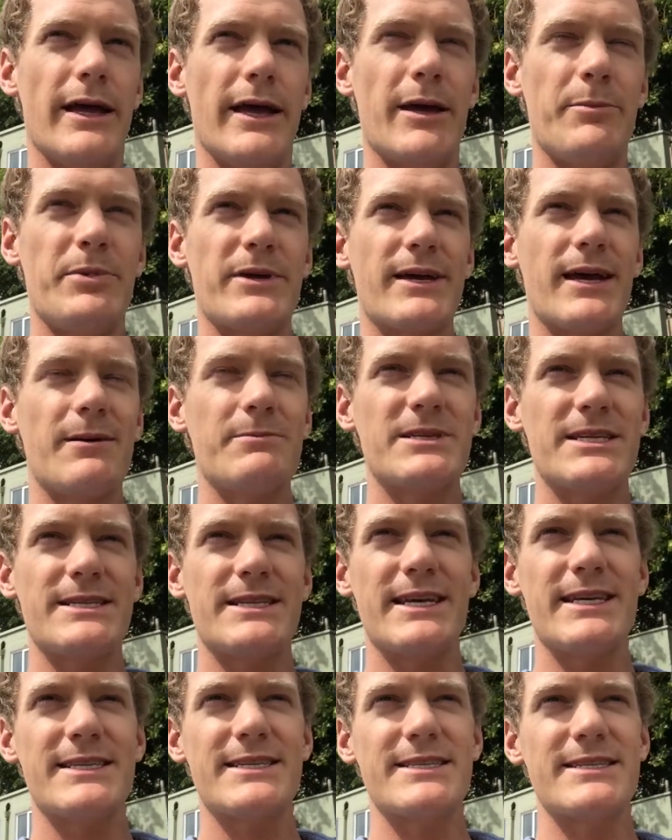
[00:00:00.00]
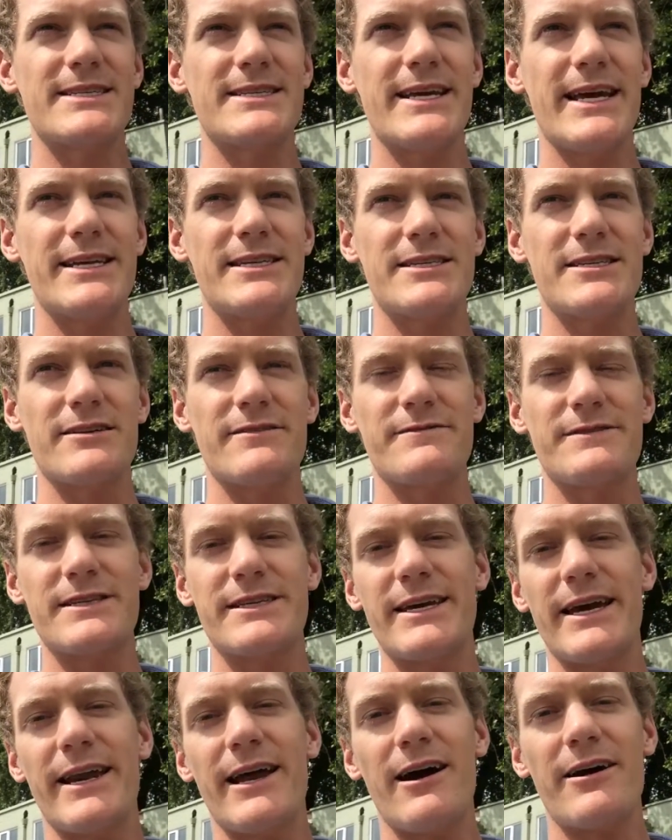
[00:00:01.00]
It becomes a disincentive to
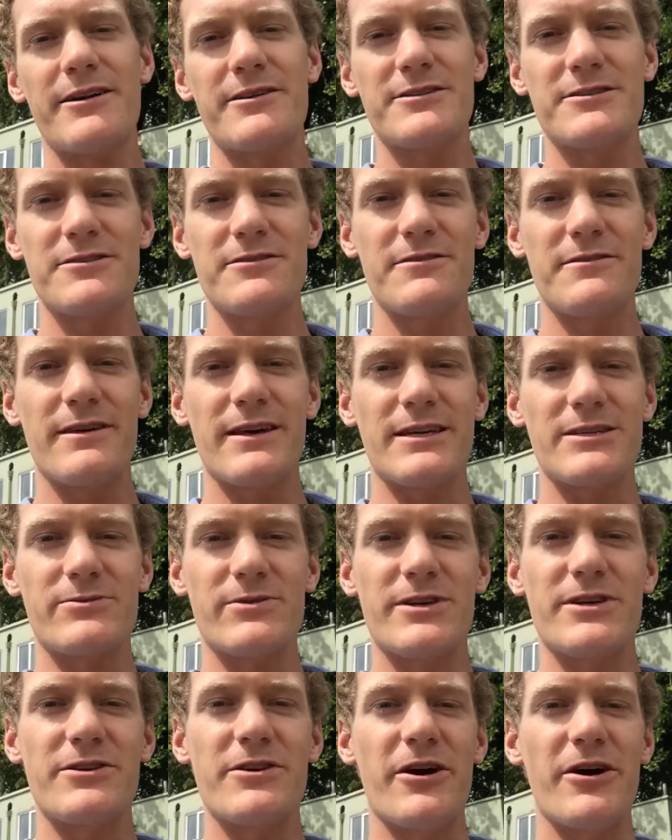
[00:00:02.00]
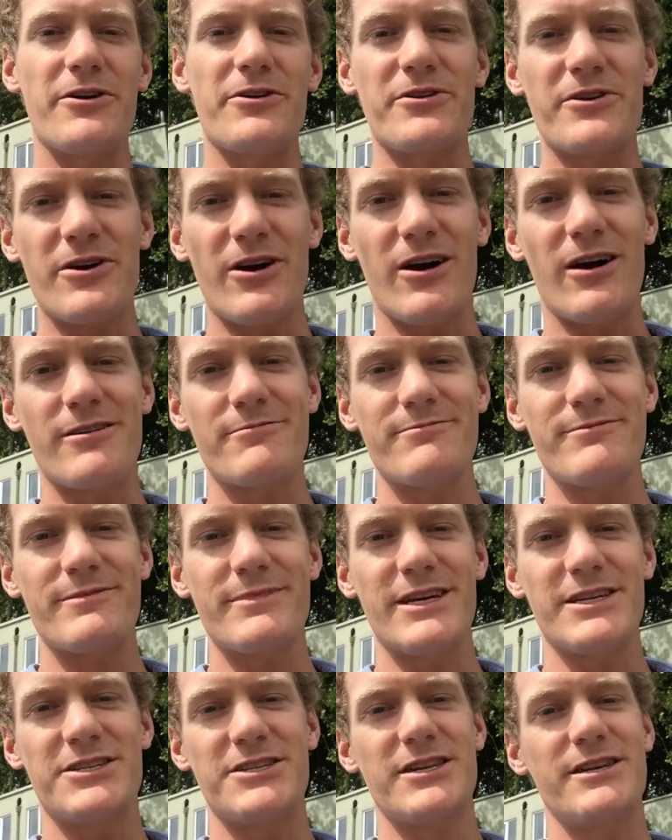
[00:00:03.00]
get out and do things when you know you can't
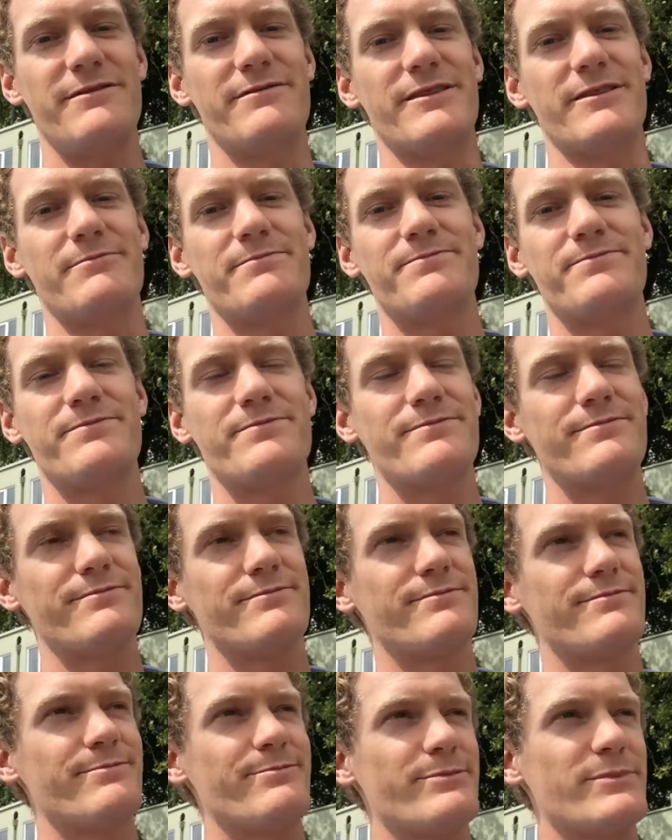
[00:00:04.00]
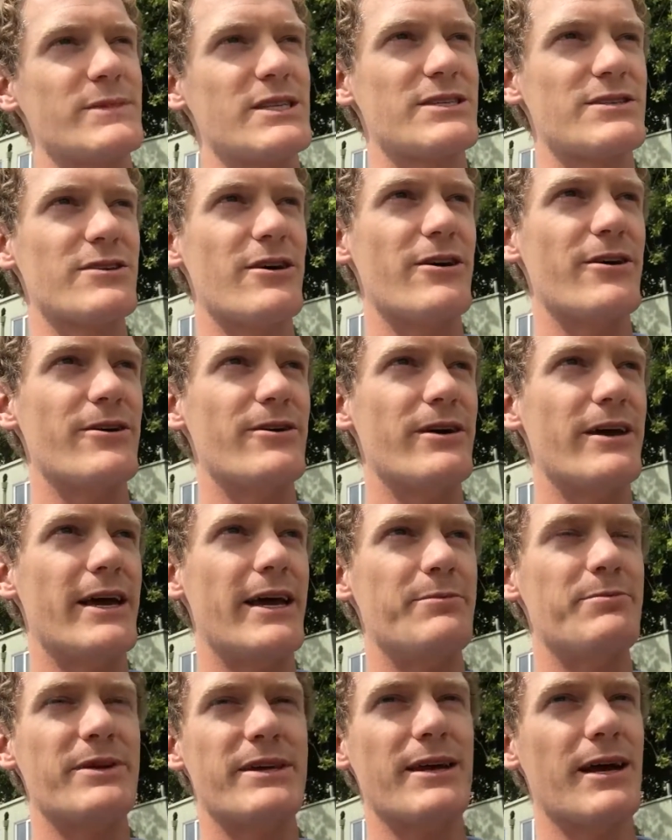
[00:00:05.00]
achieve them. So
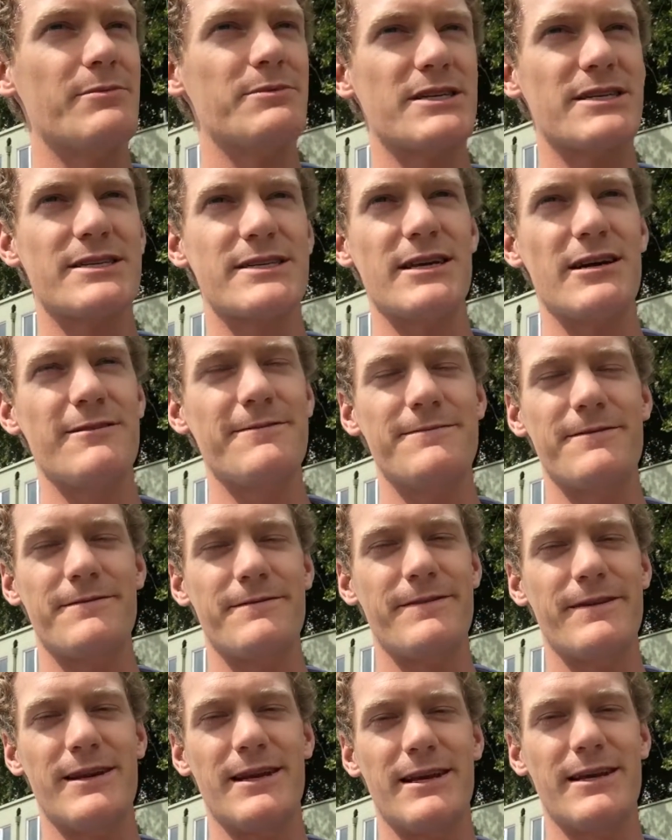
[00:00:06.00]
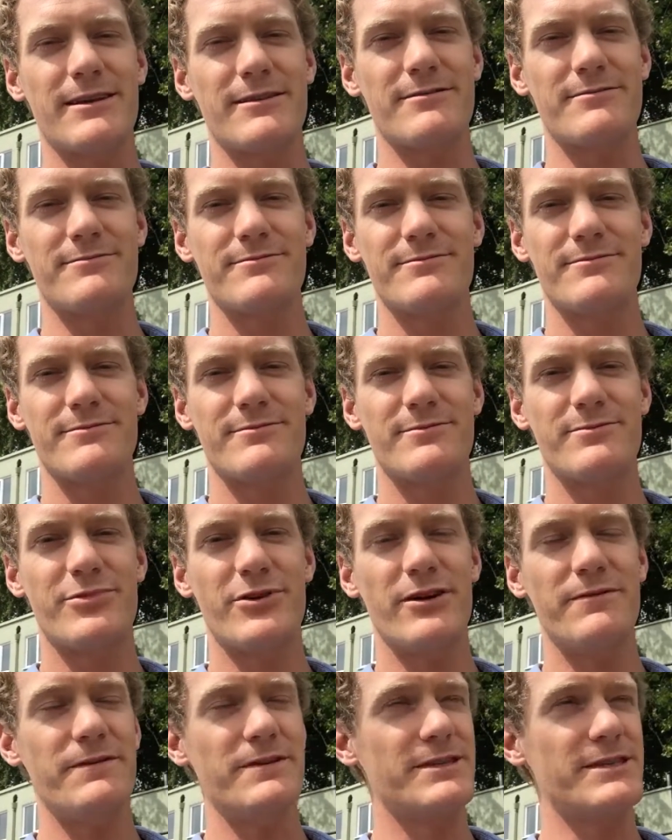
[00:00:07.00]
it becomes a self-fulfilling
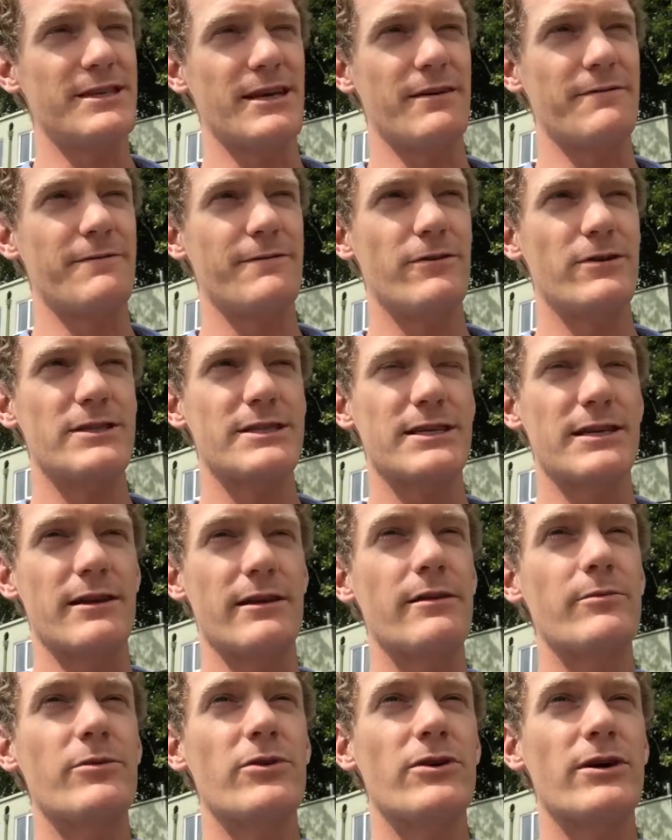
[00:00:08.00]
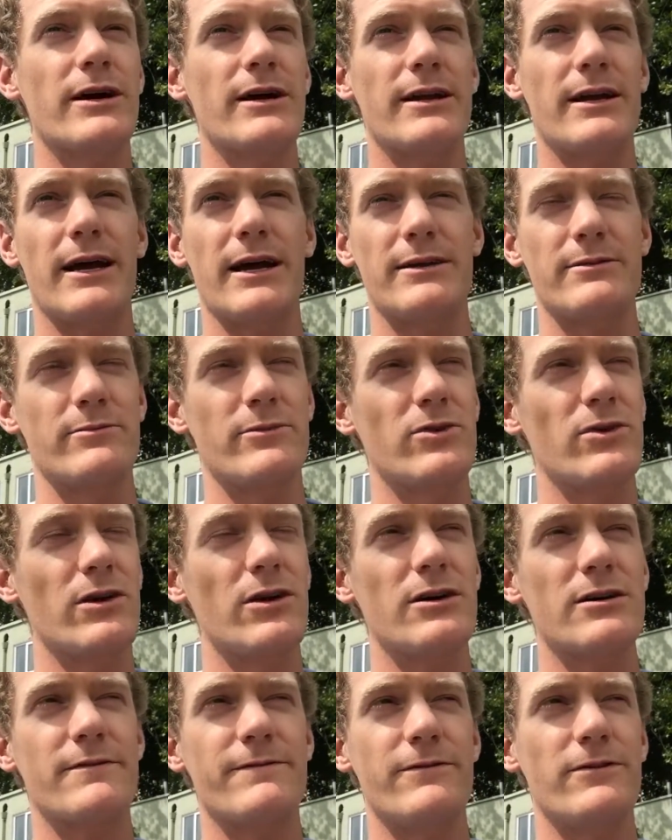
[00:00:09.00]
prophecy, unfortunately. The more
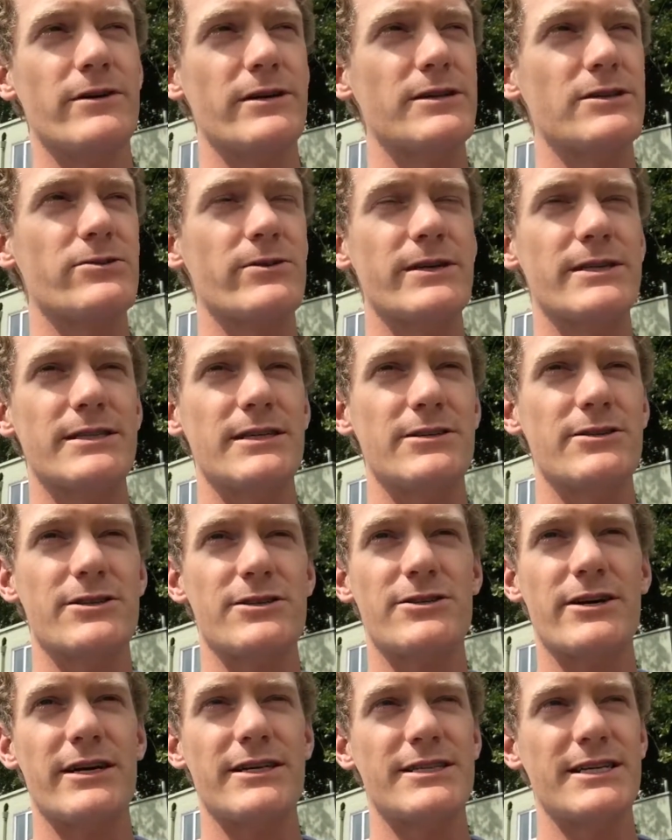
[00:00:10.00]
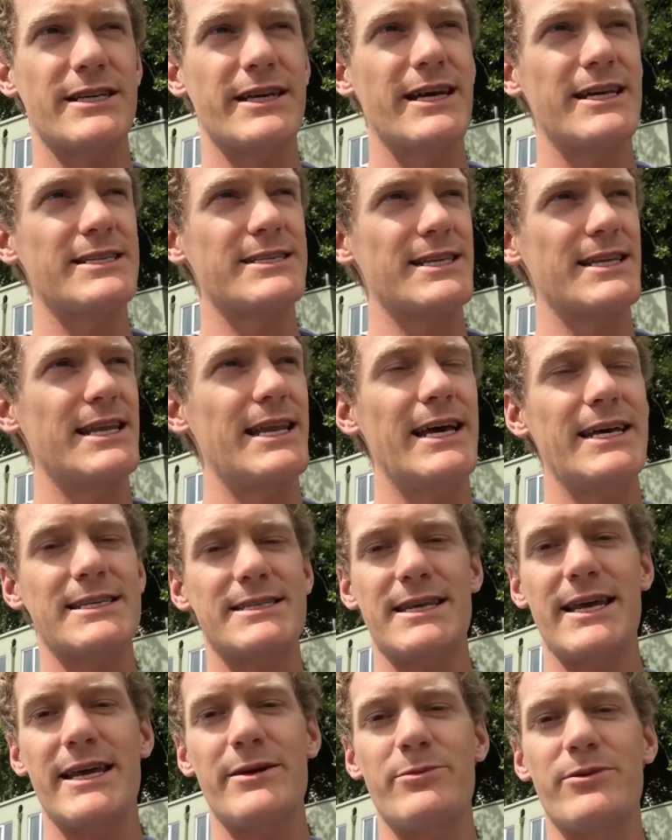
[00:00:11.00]
locked forward and twisted your structure gets, the
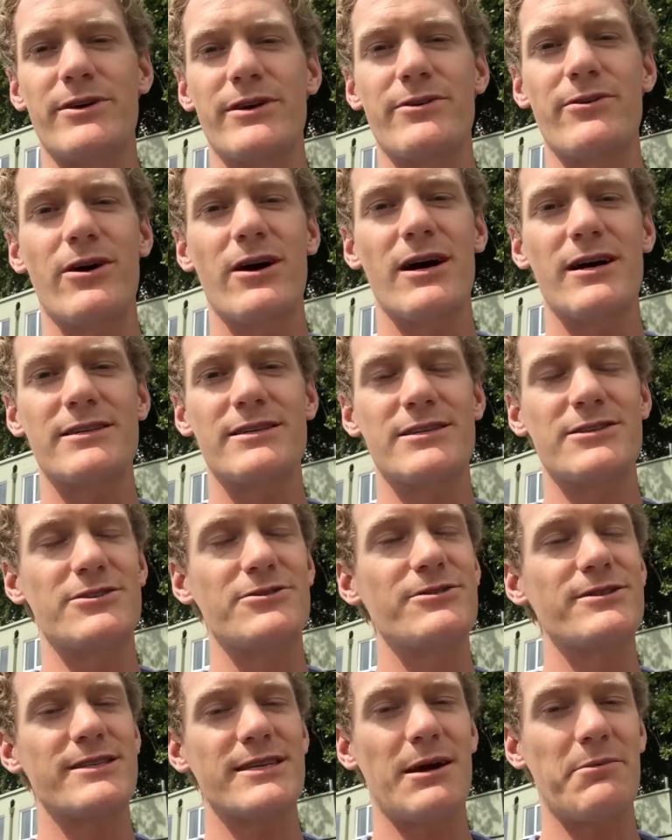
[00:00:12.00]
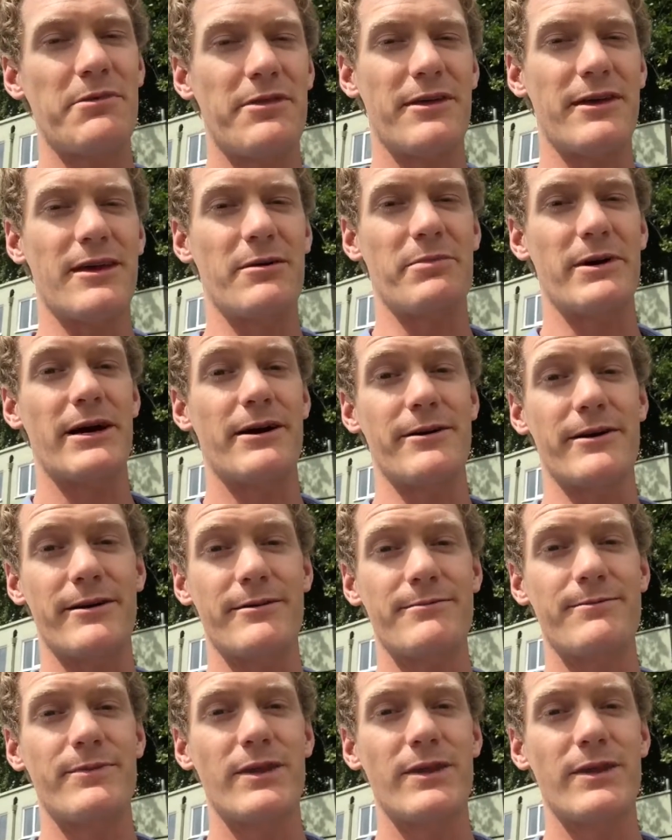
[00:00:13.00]
less able you are to do something about it.